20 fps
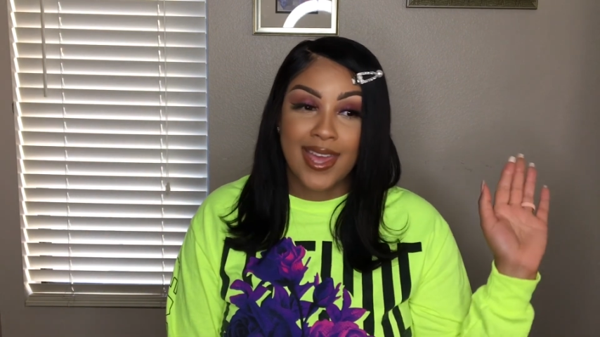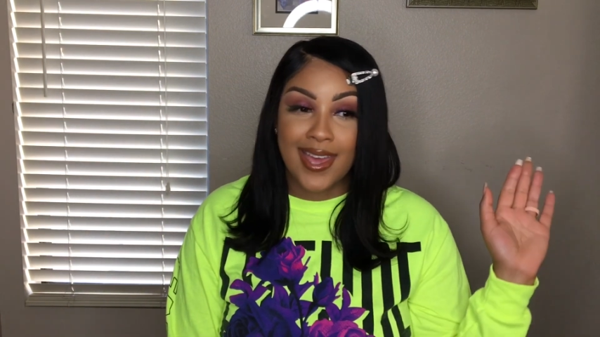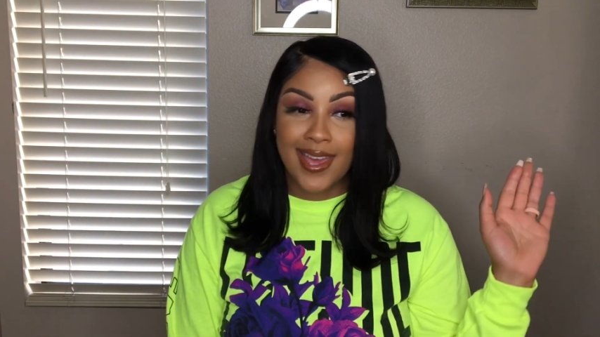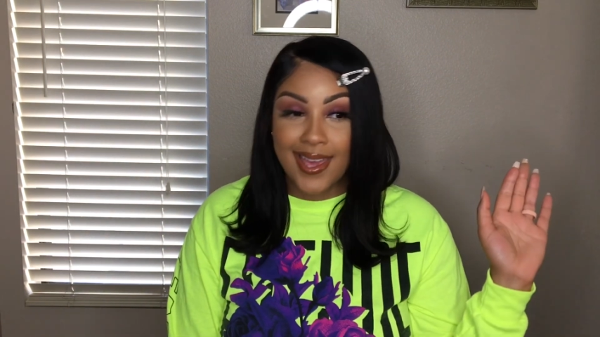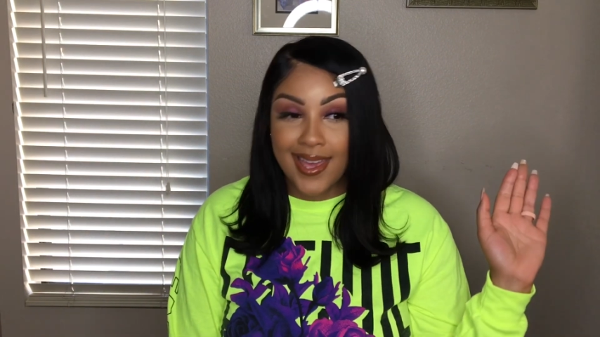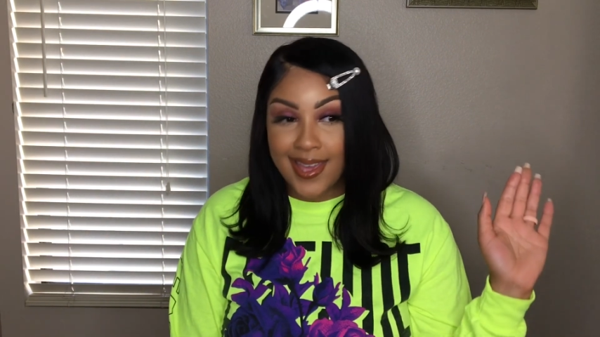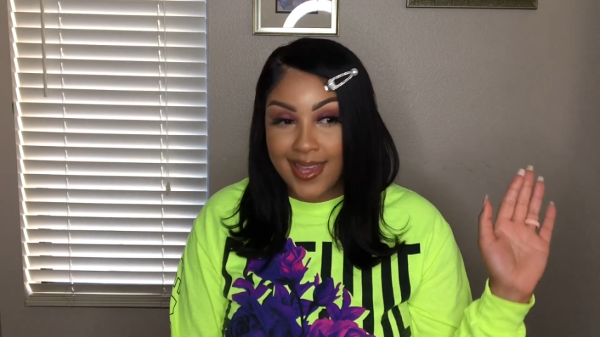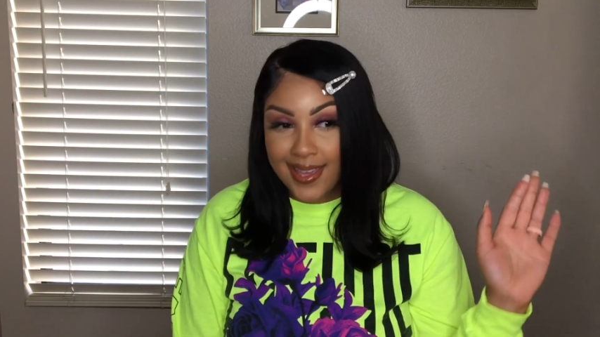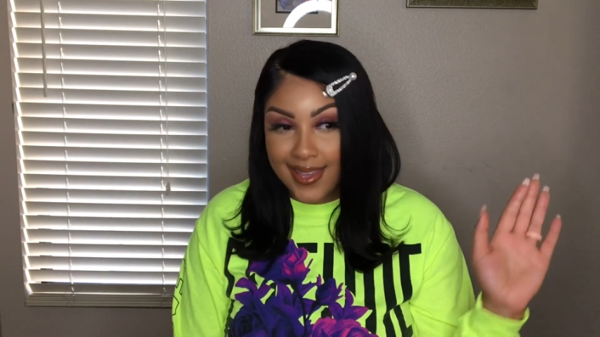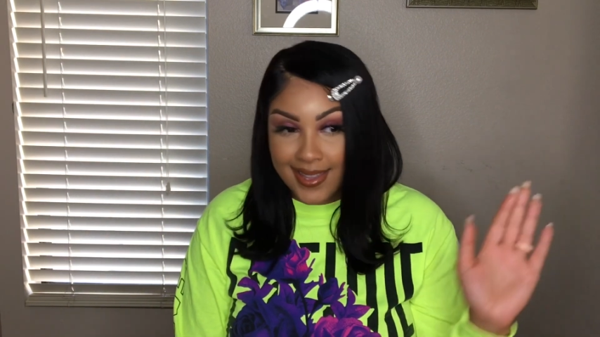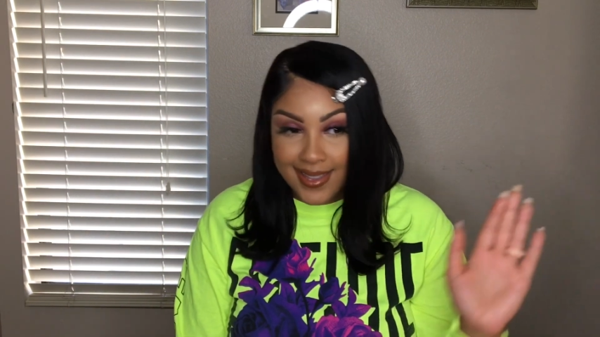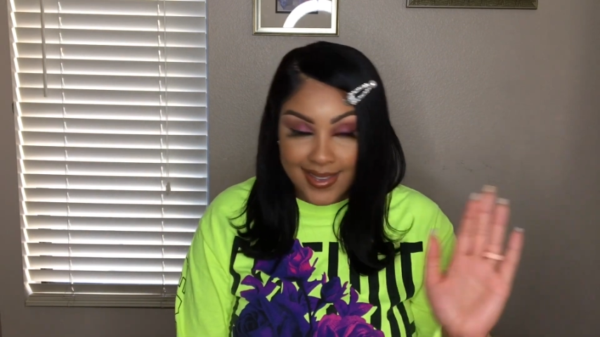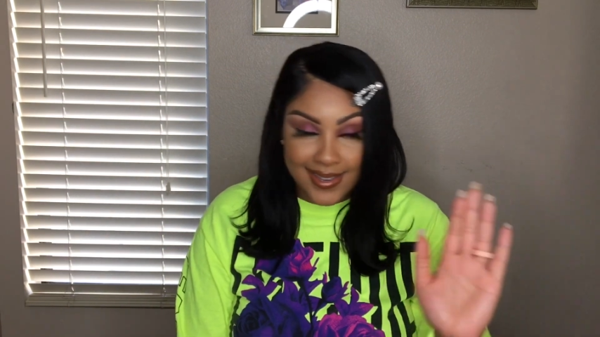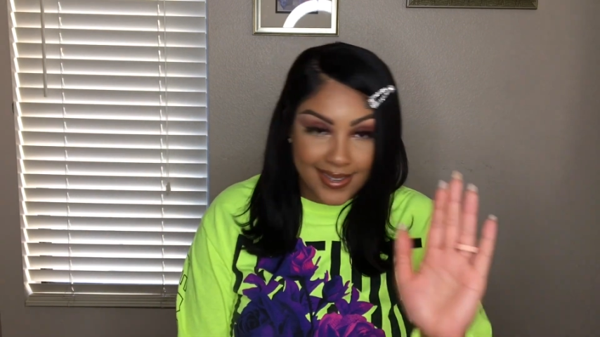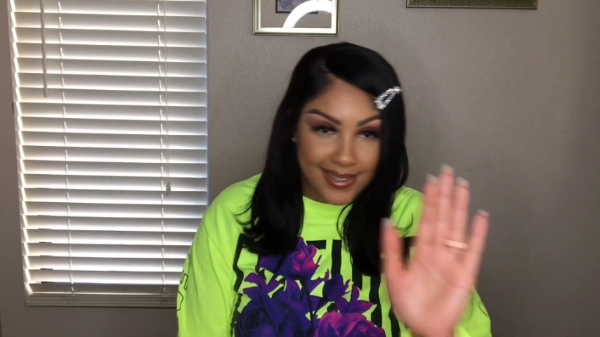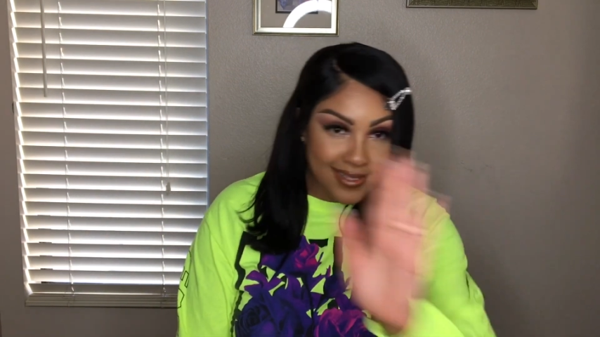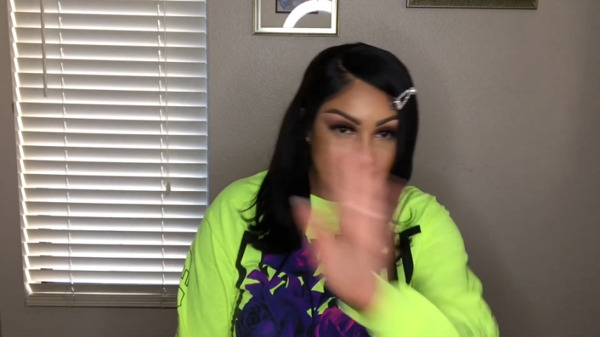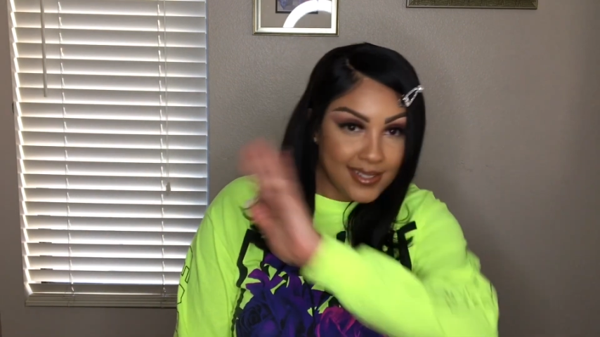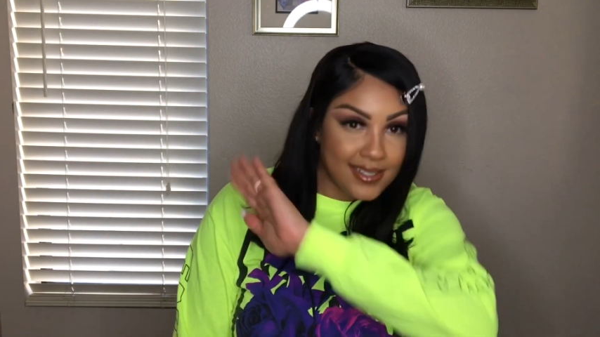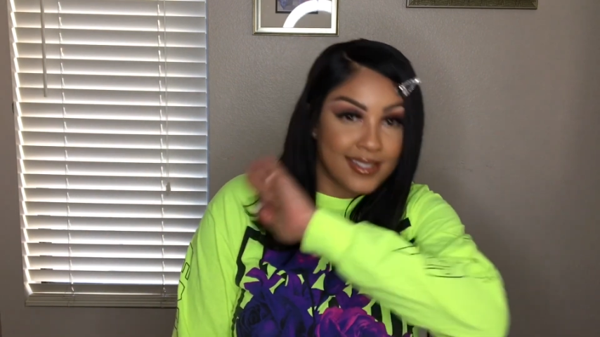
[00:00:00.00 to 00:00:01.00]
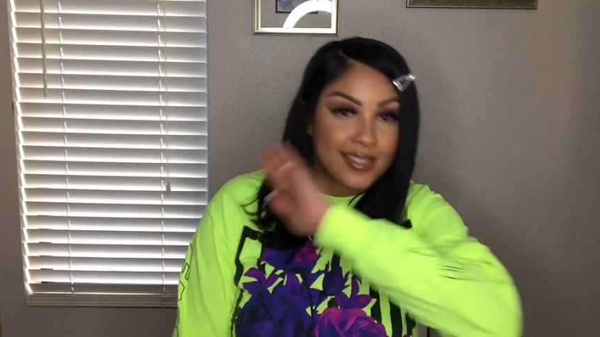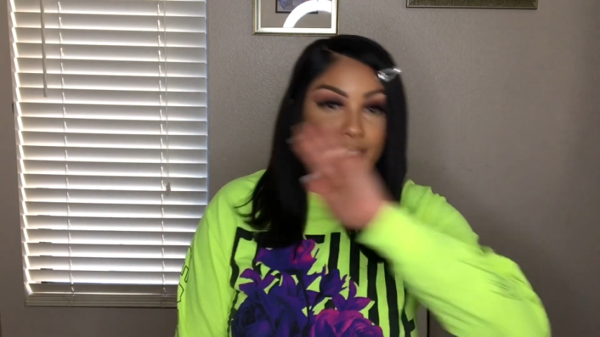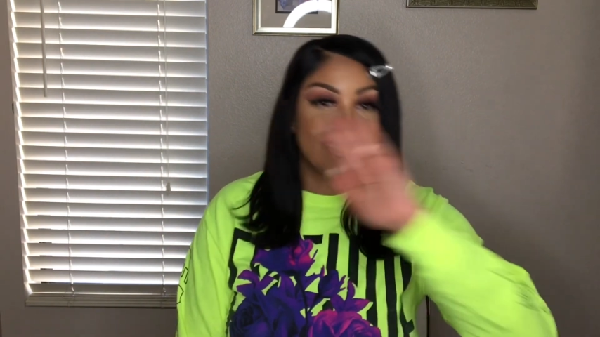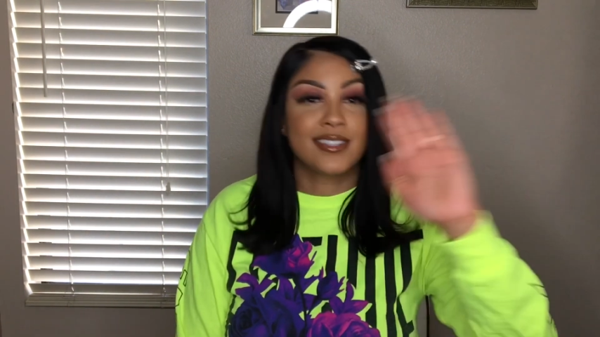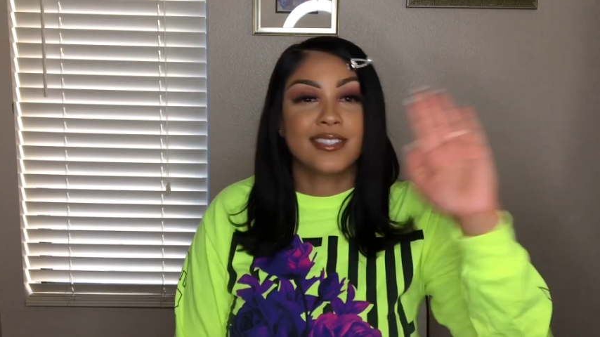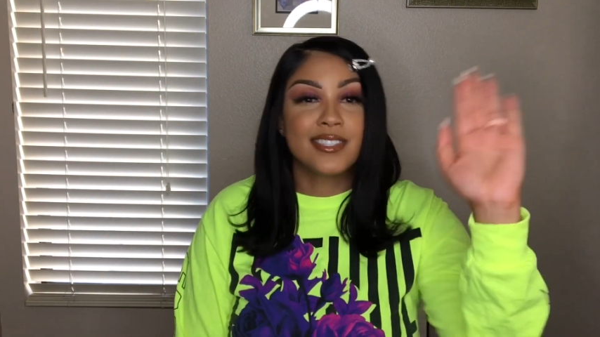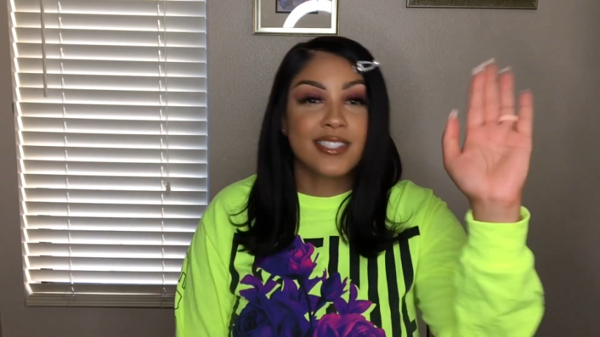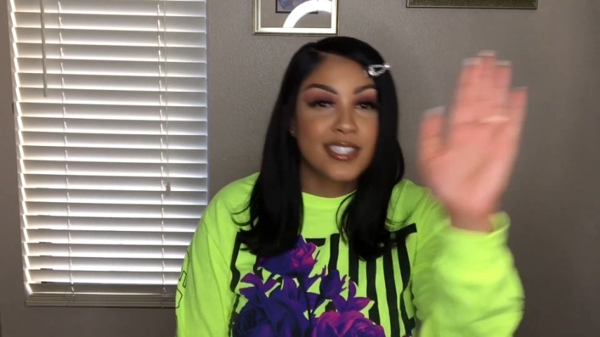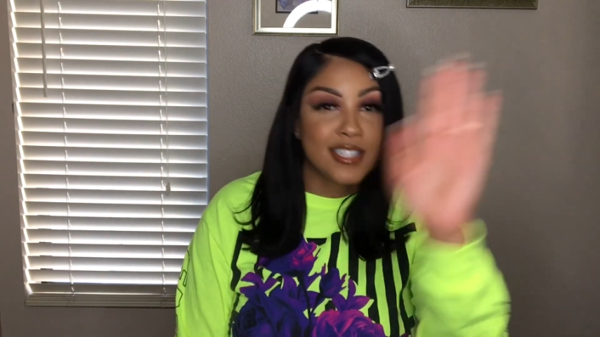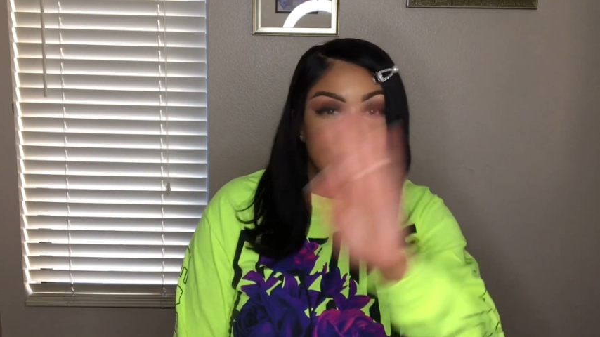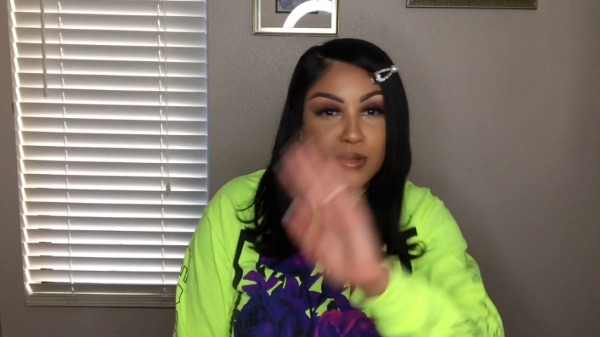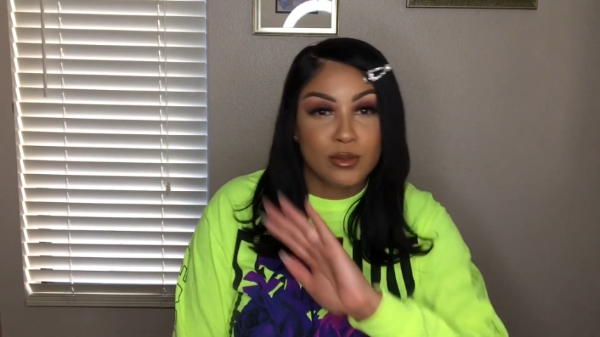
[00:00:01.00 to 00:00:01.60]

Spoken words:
and see